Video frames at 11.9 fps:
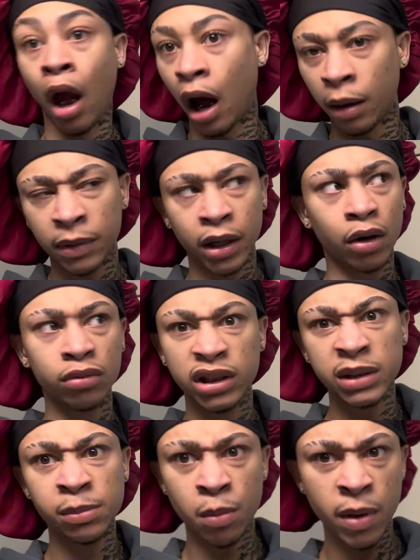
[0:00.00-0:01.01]
I'm like, oh, this
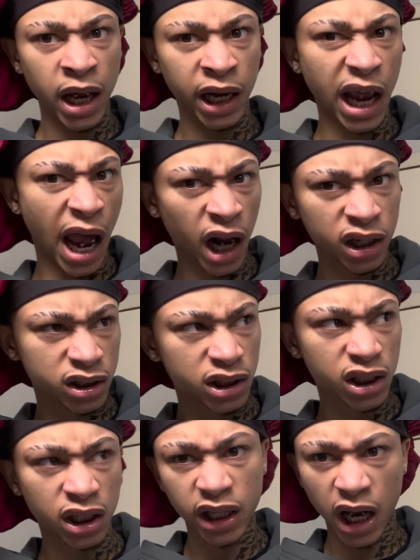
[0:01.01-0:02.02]
man actually
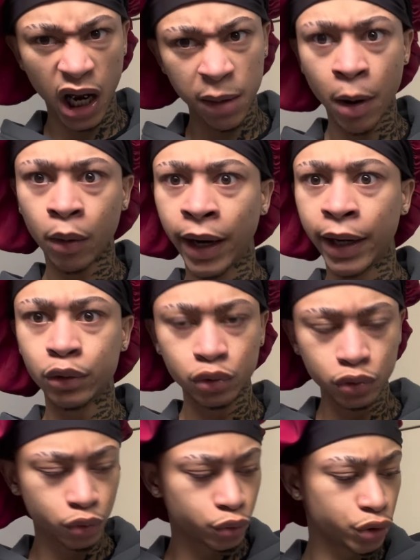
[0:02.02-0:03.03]
then came. Okay,
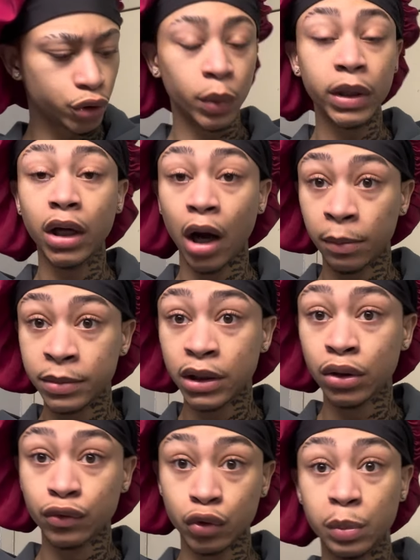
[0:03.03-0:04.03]
cool. So he comes in the
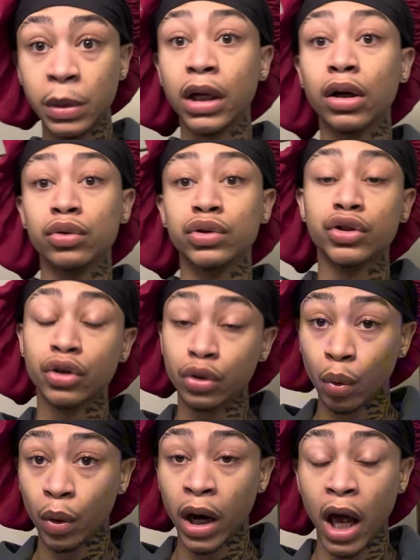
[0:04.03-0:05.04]
room, he closes the
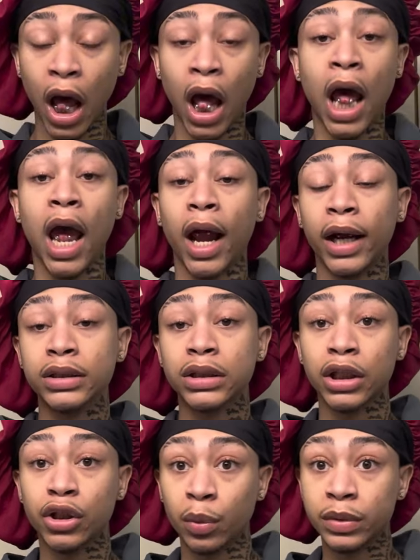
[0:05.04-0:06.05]
door, and he's
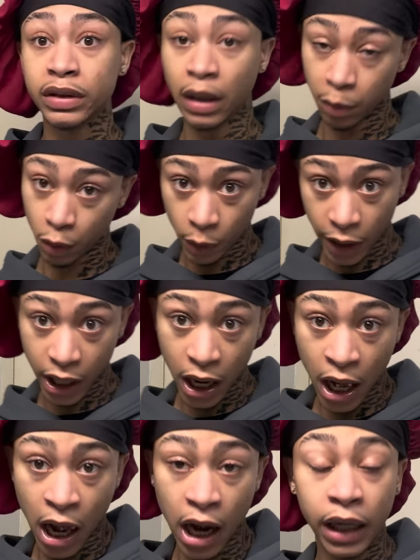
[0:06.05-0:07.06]
like, yo, what's up, Quay?
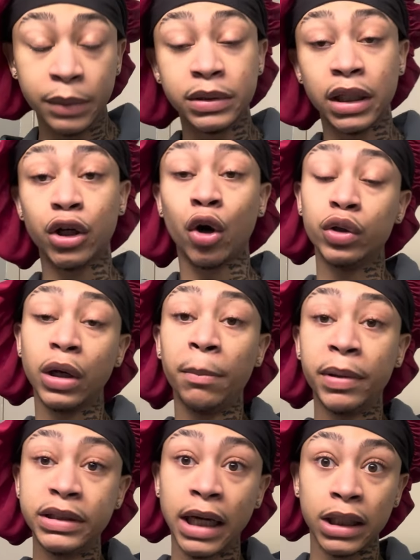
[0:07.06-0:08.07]
And he was like, oh, your
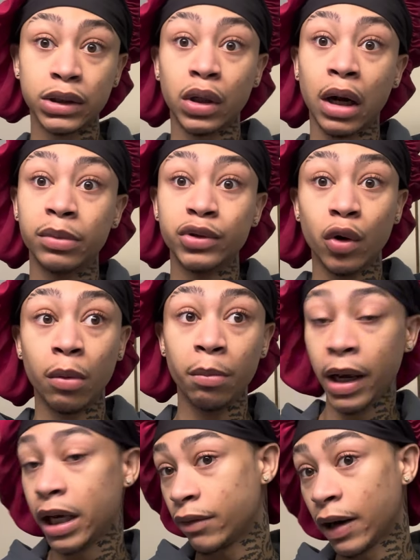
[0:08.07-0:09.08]
bitch ass thought I was going
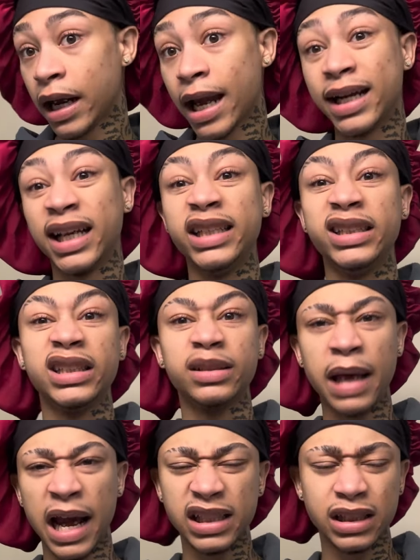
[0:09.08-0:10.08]
bait, right? And he
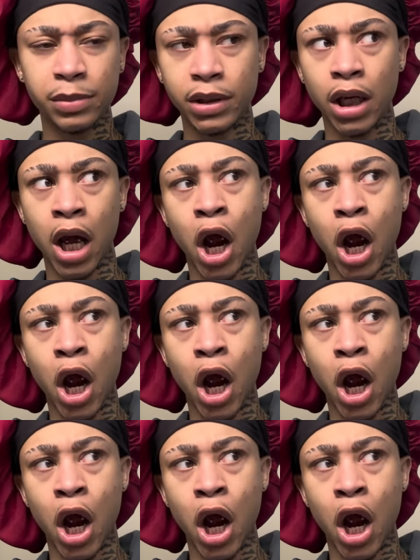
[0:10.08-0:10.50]
smacks me.